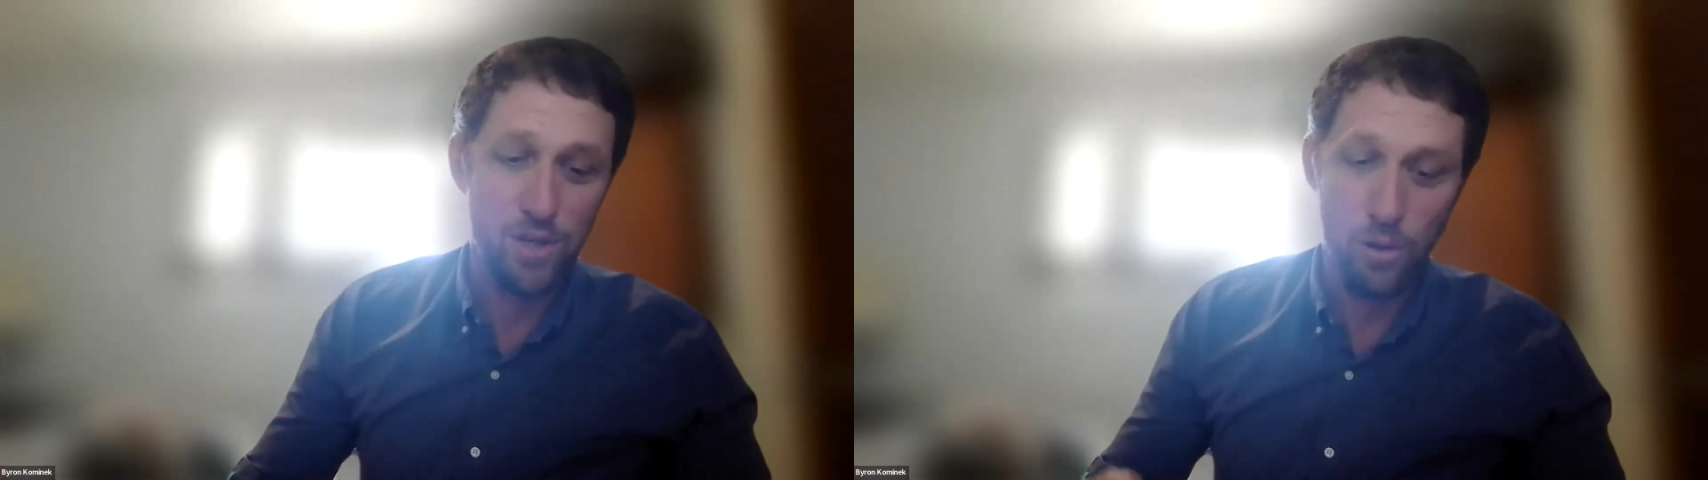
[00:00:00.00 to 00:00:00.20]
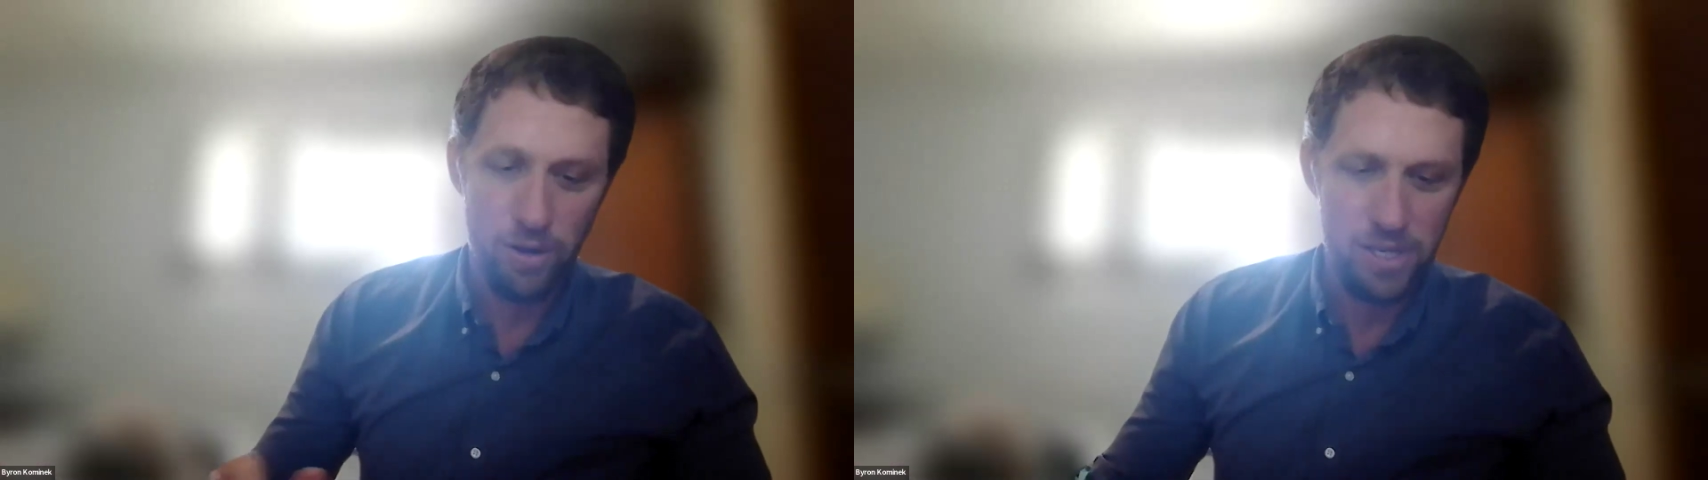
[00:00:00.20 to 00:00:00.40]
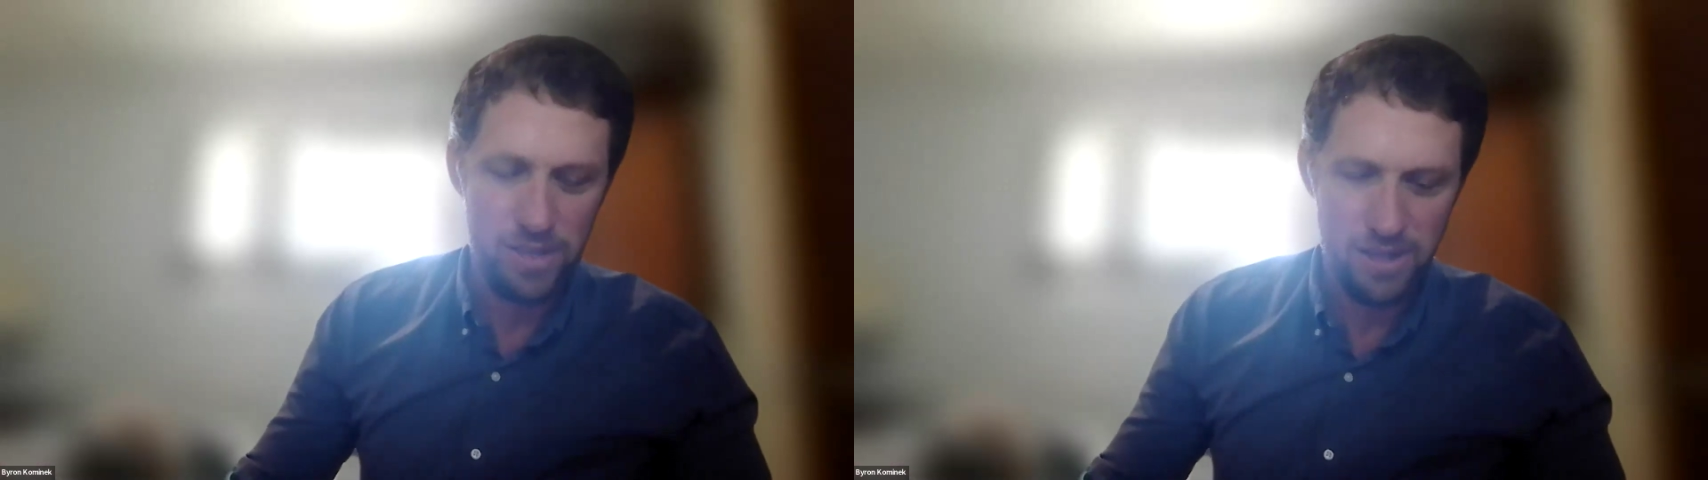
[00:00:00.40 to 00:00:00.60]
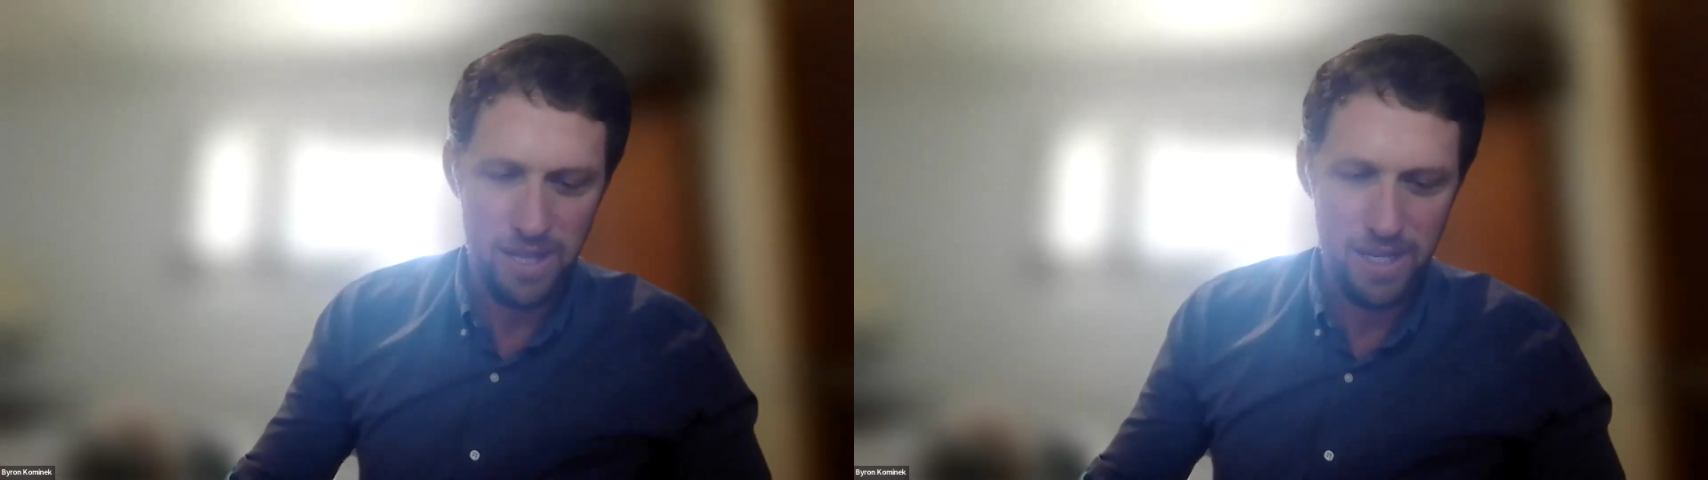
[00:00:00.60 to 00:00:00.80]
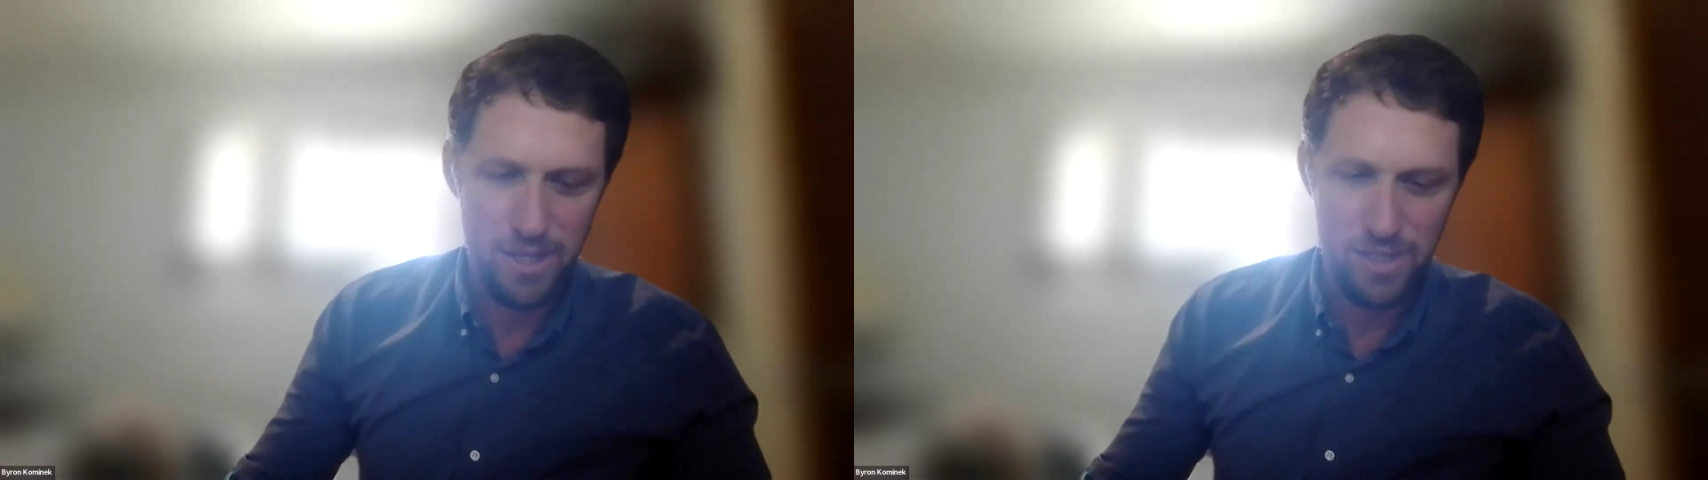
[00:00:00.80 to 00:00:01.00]
solar
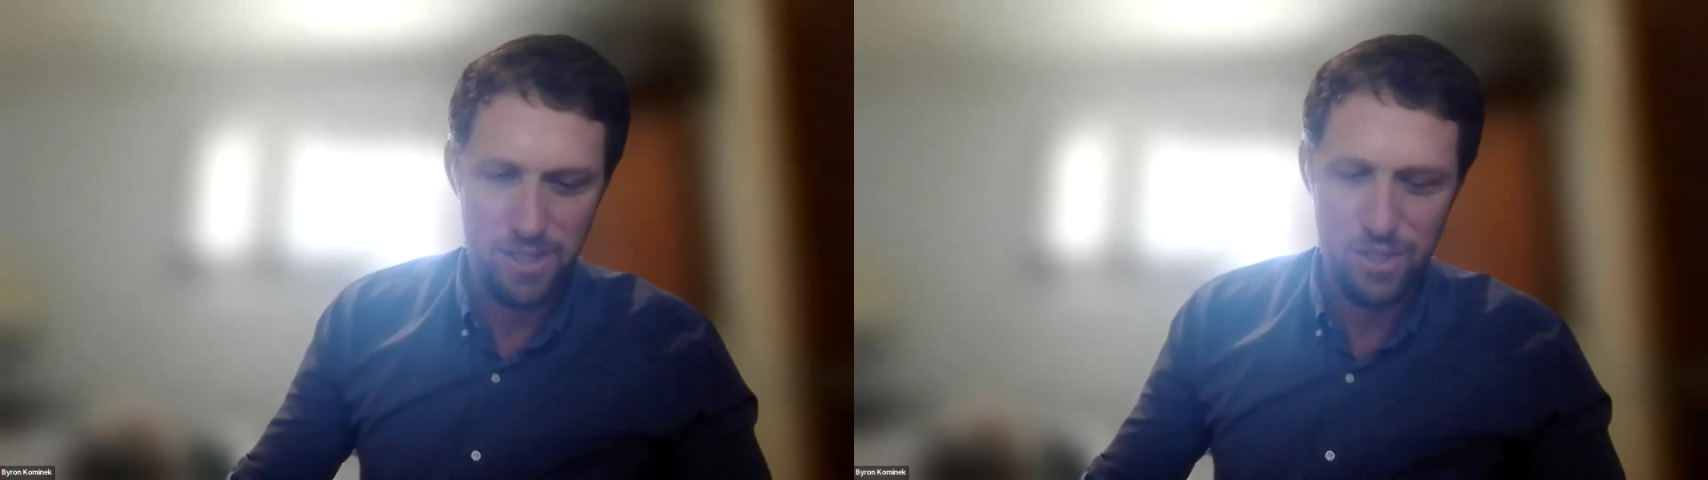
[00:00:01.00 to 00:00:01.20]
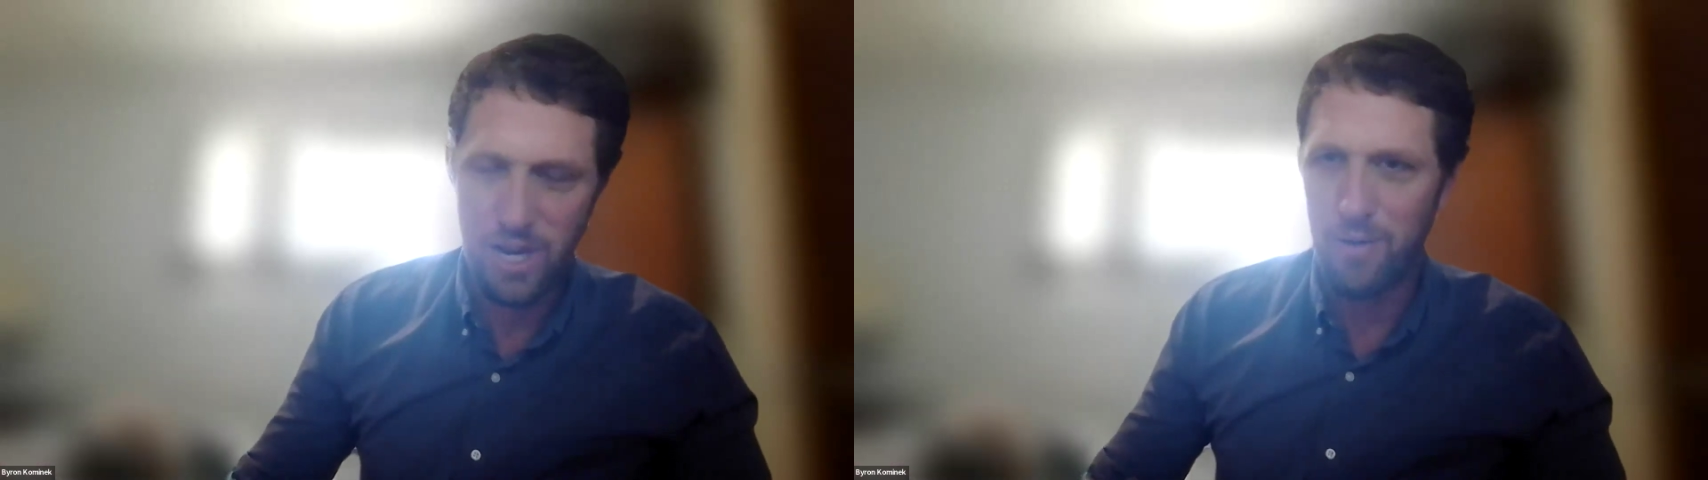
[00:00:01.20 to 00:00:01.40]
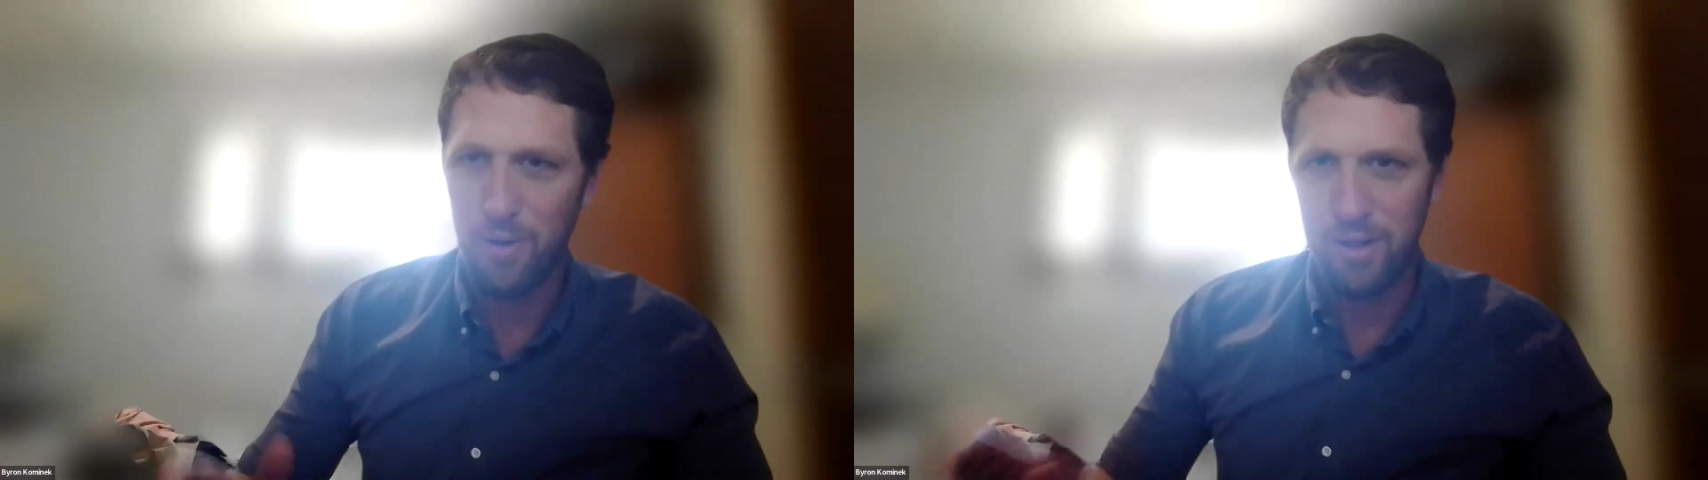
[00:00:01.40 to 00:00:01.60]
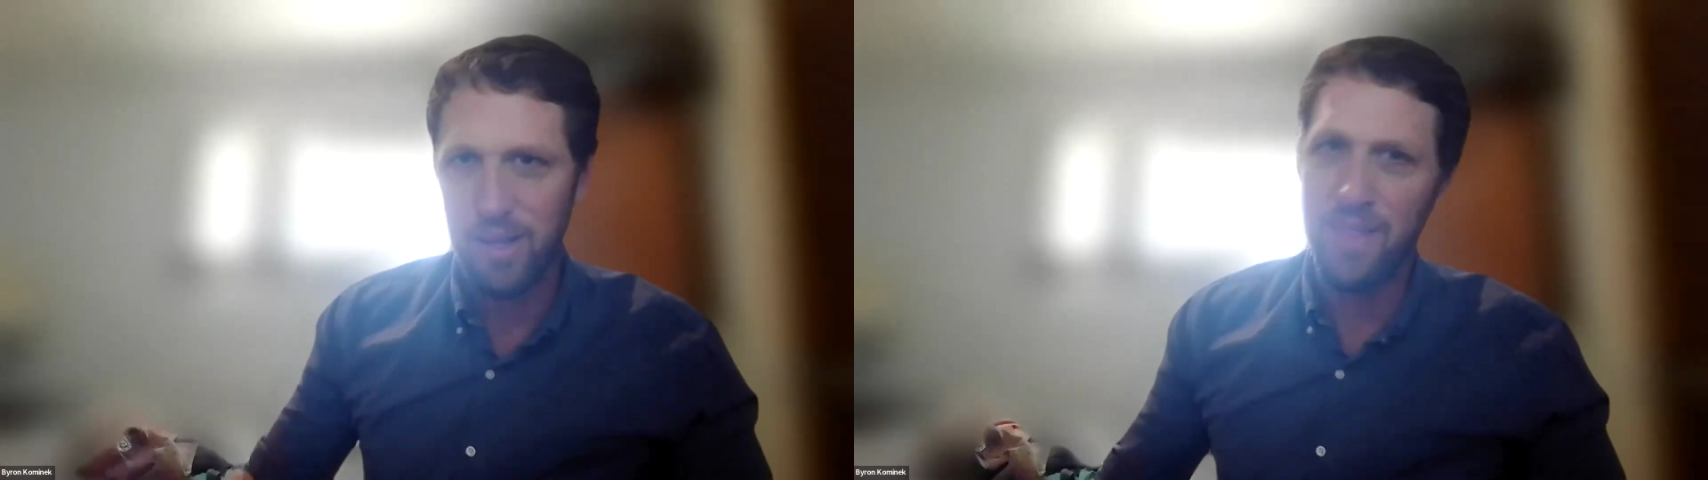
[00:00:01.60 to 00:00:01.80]
installations in general,